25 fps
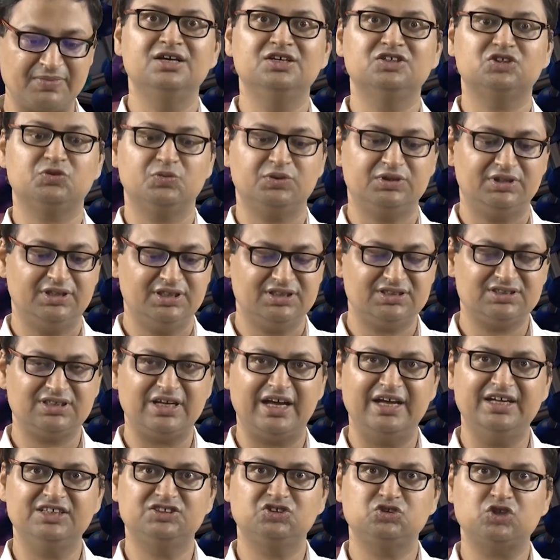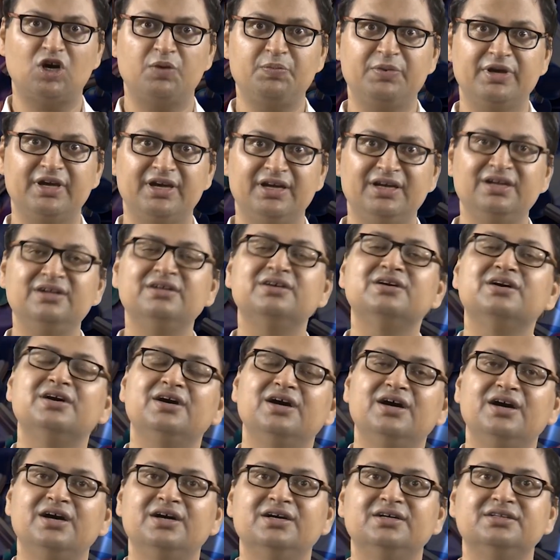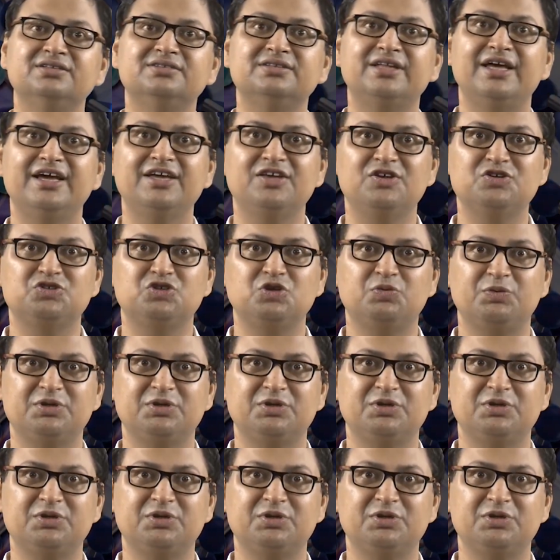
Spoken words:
So, with this I stop here. Thank you so